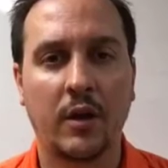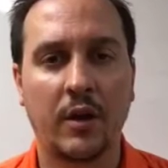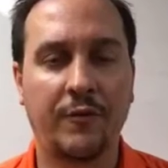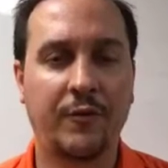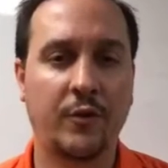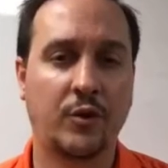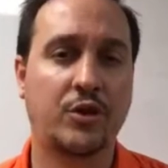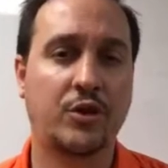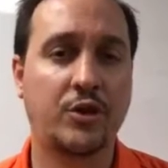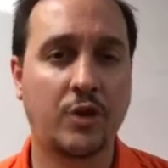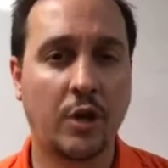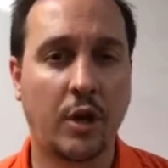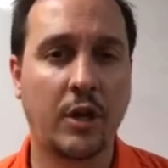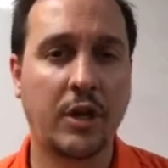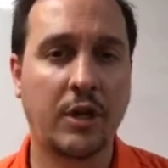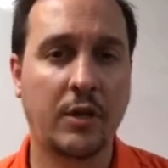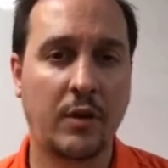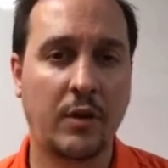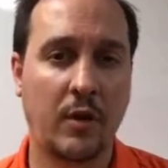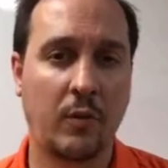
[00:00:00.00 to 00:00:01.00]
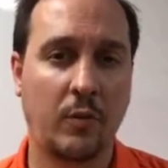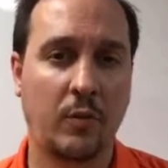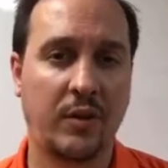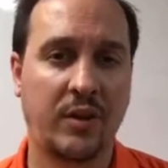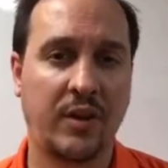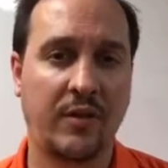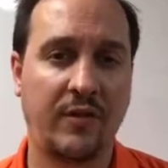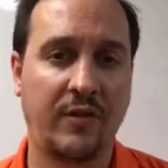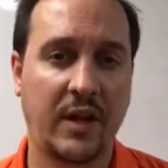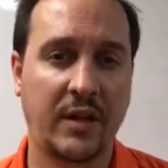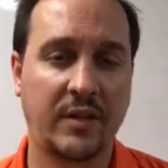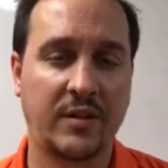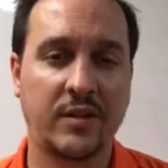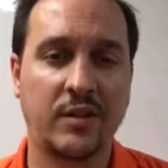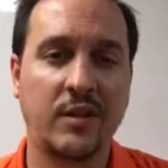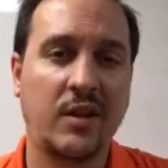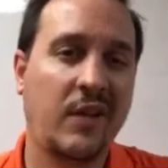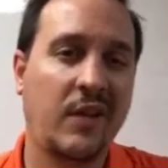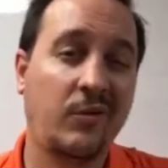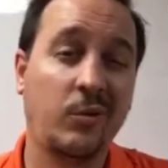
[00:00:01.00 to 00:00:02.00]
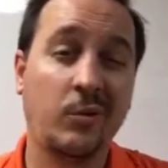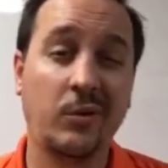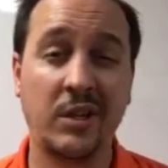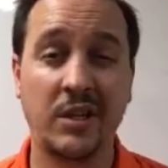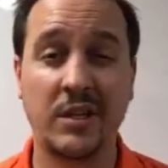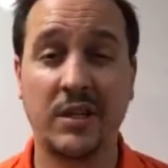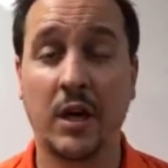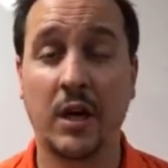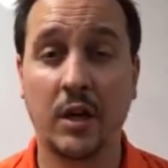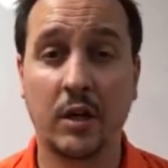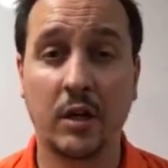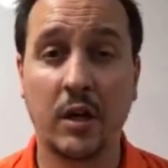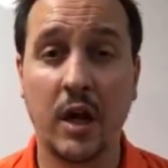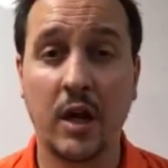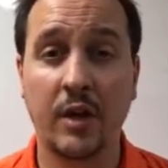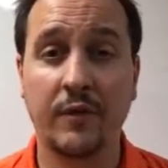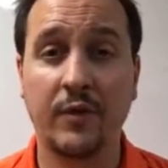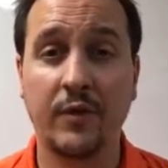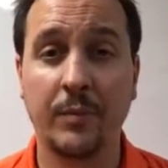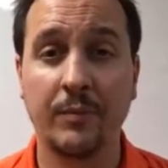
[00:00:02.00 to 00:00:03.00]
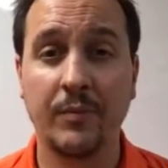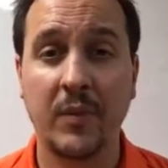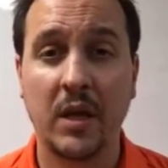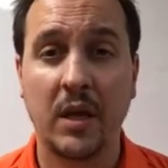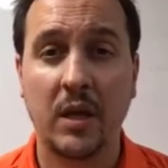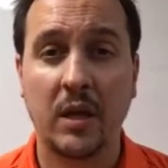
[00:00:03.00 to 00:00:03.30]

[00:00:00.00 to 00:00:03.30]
if you're starting out with events and you haven't really done a lot of them,